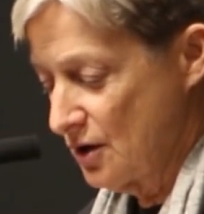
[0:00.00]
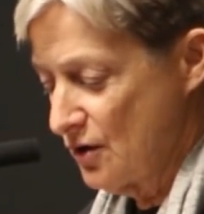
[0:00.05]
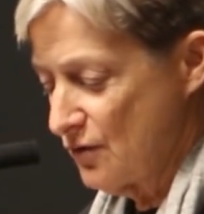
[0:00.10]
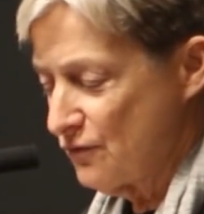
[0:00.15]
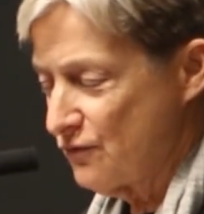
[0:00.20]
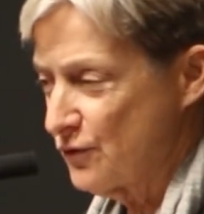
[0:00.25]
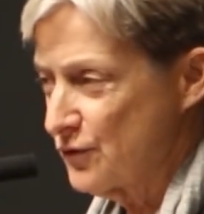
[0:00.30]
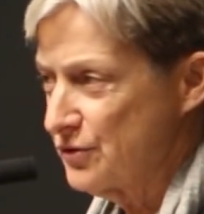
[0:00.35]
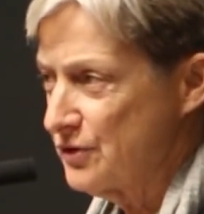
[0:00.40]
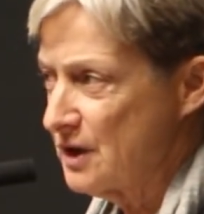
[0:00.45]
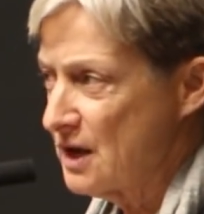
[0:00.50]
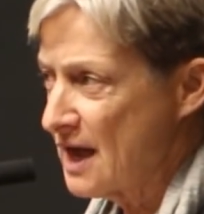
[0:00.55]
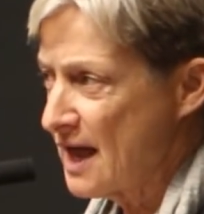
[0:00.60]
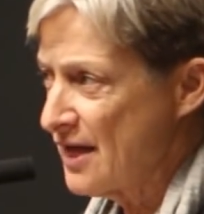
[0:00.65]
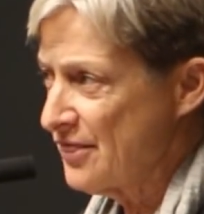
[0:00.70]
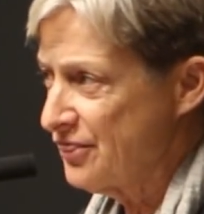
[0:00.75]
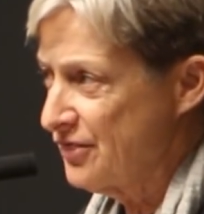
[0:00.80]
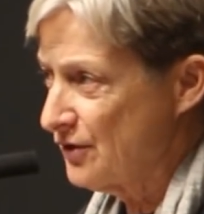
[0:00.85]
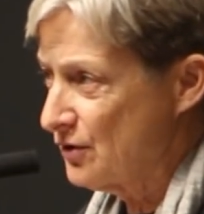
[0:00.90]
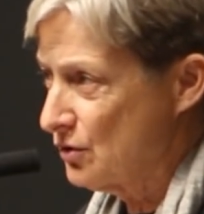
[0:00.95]
For the
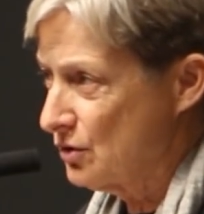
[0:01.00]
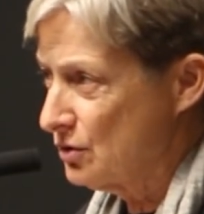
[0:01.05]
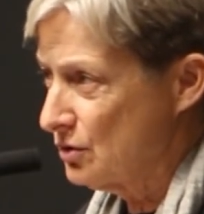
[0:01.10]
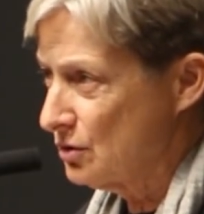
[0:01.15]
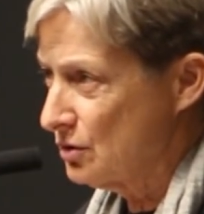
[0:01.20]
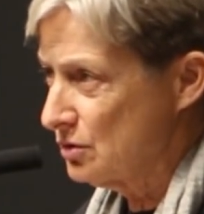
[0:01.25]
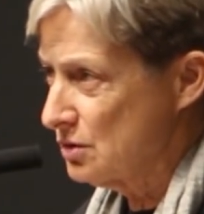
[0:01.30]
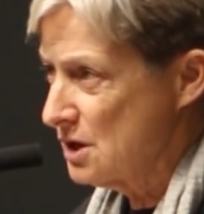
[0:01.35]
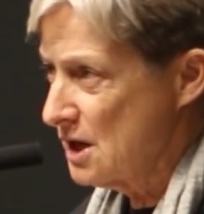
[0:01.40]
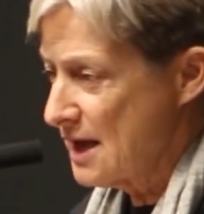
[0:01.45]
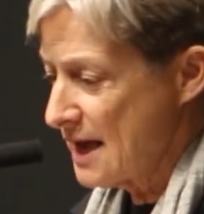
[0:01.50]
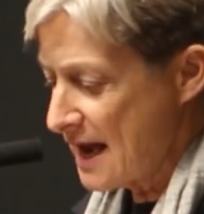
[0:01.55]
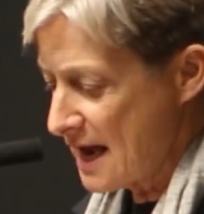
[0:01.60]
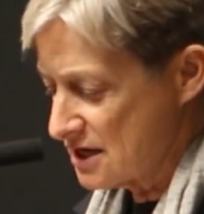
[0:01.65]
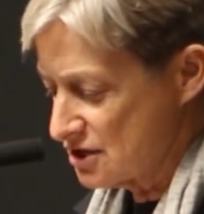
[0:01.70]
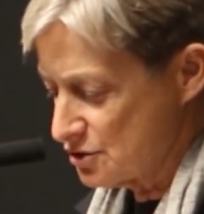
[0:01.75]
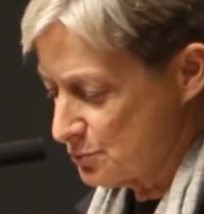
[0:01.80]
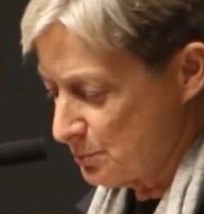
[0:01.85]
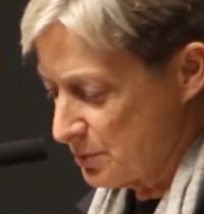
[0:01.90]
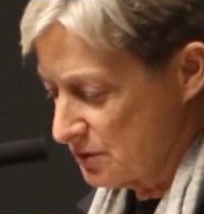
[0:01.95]
ethical
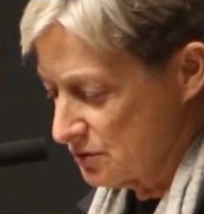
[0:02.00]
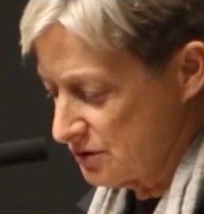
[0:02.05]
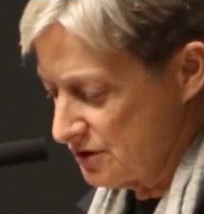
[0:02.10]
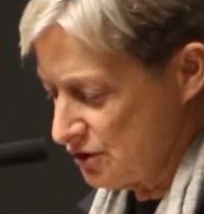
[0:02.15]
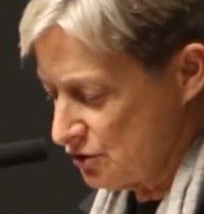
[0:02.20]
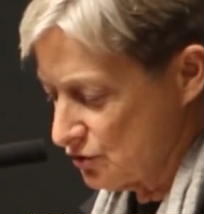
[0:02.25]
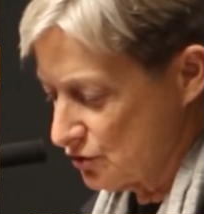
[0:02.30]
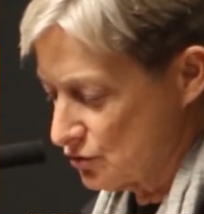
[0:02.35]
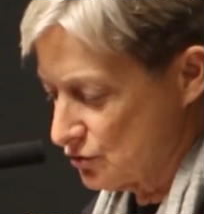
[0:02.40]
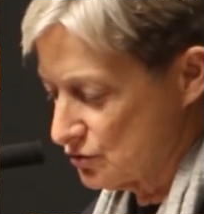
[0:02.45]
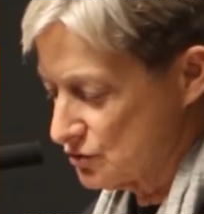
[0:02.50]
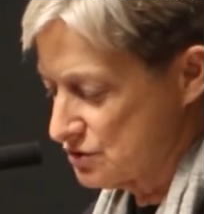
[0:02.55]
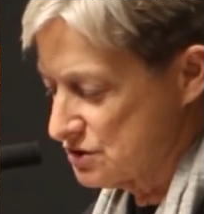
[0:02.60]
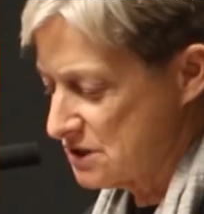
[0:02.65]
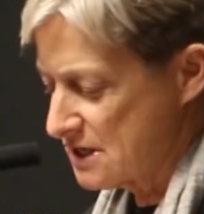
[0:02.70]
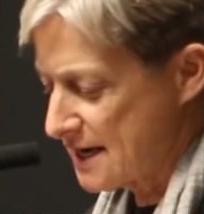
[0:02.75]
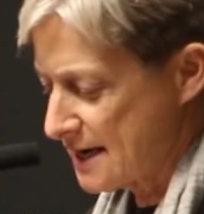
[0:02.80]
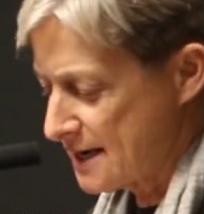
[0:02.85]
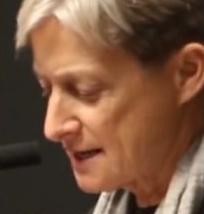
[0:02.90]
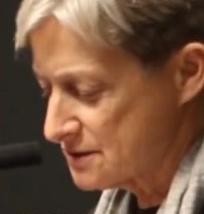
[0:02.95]
and political
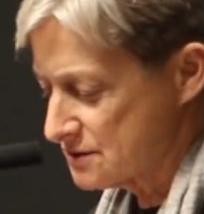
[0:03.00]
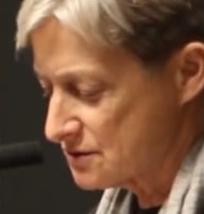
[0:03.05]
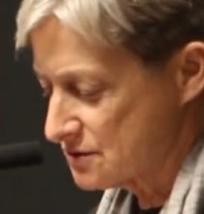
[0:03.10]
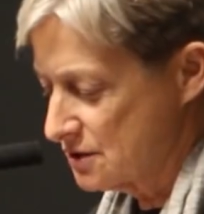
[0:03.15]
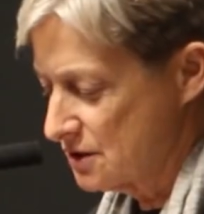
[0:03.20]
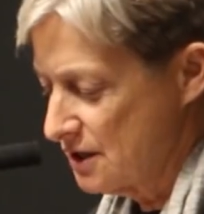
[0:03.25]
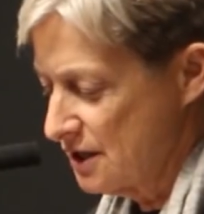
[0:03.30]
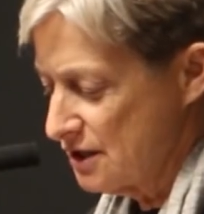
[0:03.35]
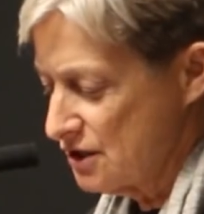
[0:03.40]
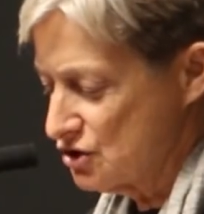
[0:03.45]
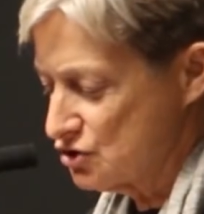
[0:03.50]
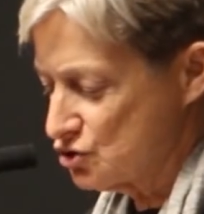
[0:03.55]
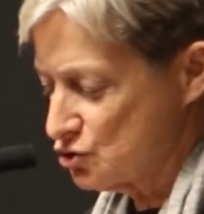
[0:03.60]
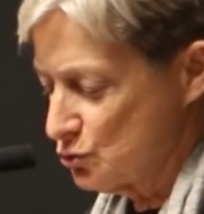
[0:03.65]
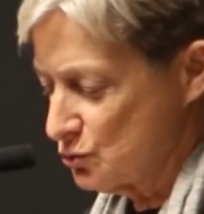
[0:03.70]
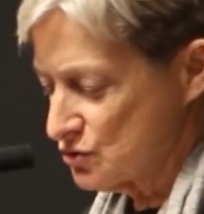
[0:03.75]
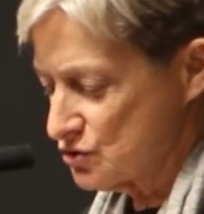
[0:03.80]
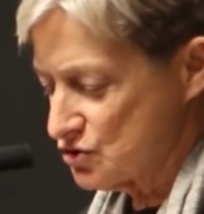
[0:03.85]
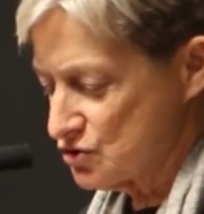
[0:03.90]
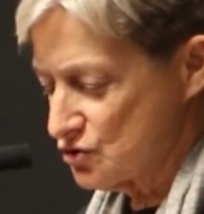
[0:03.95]
task is to
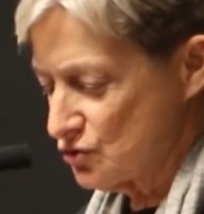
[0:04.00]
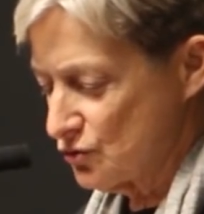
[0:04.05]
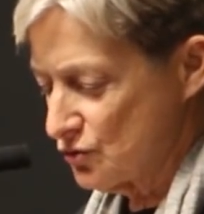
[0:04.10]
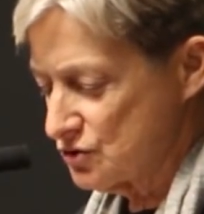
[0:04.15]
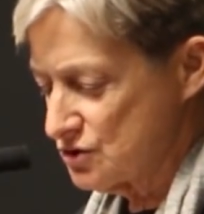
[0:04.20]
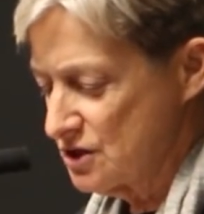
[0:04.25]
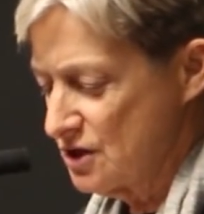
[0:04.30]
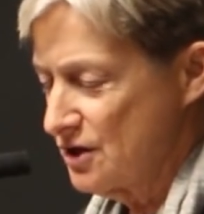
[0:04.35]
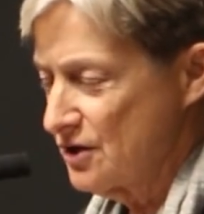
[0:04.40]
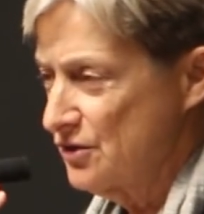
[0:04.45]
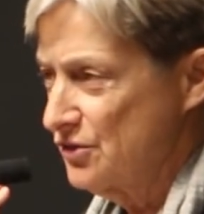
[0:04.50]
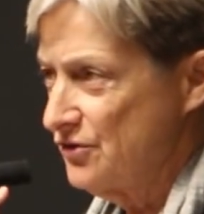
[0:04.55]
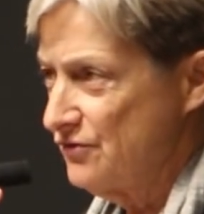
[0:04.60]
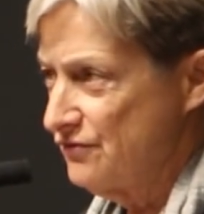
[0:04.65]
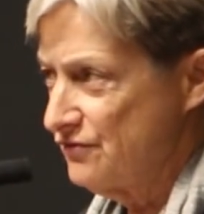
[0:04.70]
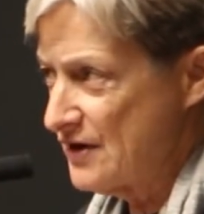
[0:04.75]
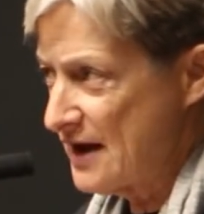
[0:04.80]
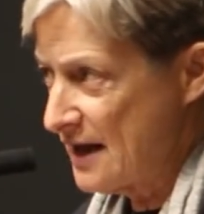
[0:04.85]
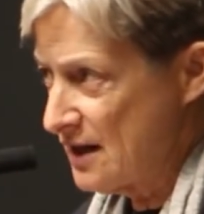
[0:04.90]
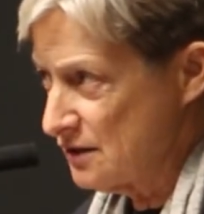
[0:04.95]
assert the
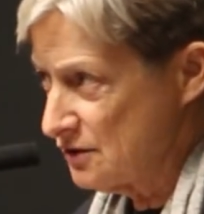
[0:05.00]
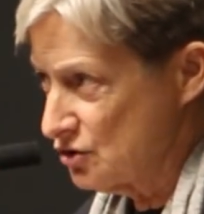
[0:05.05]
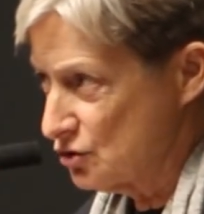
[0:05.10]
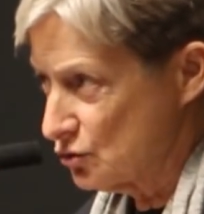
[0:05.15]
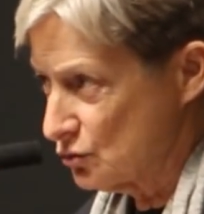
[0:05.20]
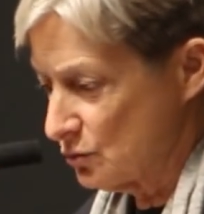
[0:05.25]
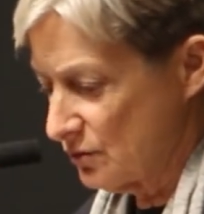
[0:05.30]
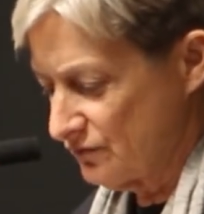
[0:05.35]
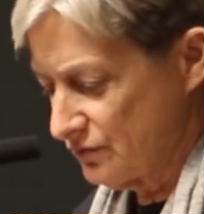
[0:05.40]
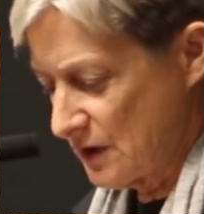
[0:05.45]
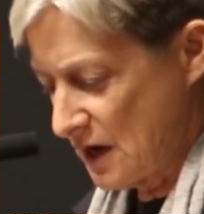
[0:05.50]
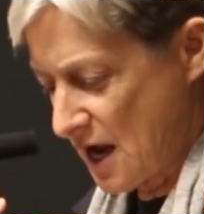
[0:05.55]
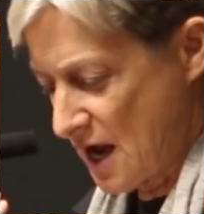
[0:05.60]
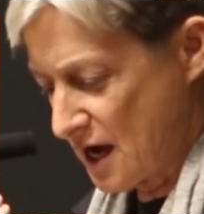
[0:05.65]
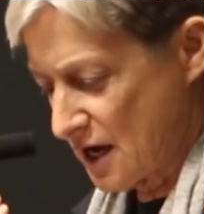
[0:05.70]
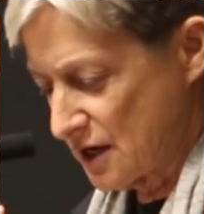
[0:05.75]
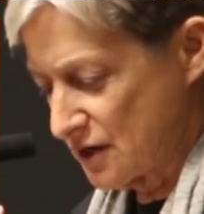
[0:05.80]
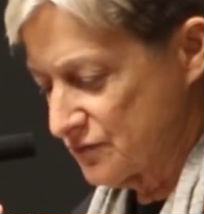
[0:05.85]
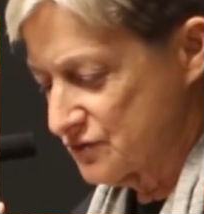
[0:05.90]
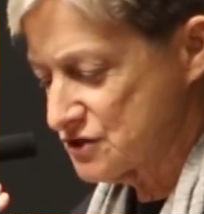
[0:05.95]
value of
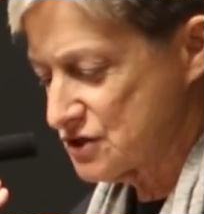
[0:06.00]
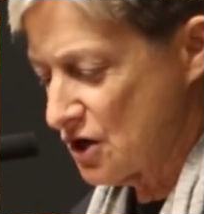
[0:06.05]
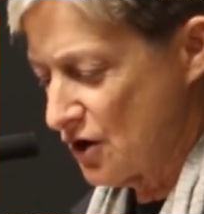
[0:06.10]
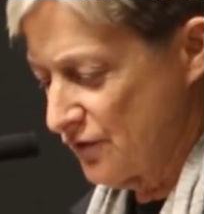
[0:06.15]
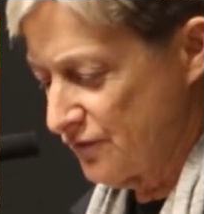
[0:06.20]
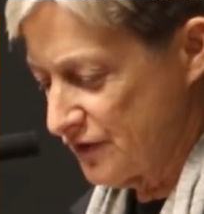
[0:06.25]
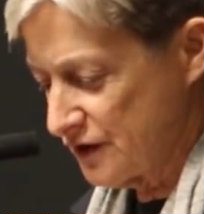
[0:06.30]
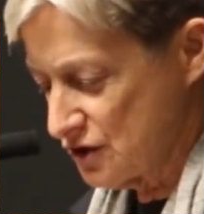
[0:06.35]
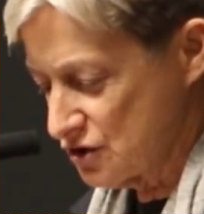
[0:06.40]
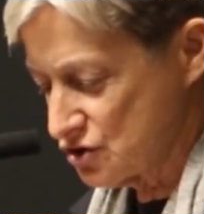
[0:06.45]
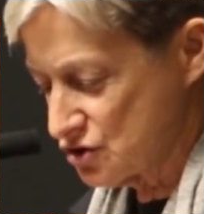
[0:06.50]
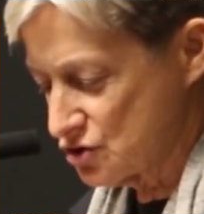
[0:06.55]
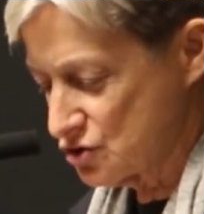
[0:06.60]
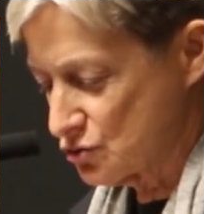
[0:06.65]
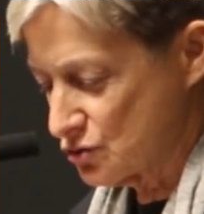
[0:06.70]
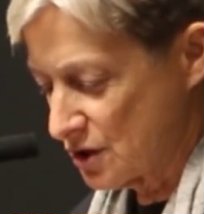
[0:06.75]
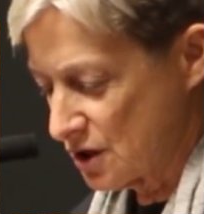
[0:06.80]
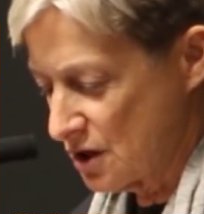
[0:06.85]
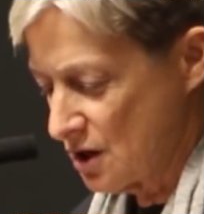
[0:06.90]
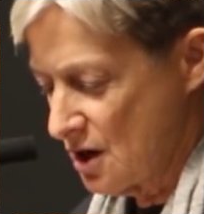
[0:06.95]
lives, of
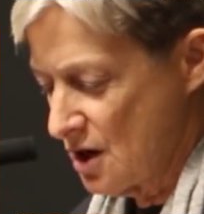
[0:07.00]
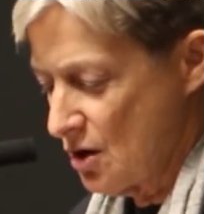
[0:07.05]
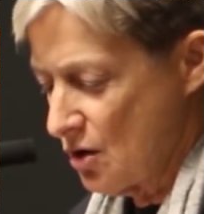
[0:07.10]
history,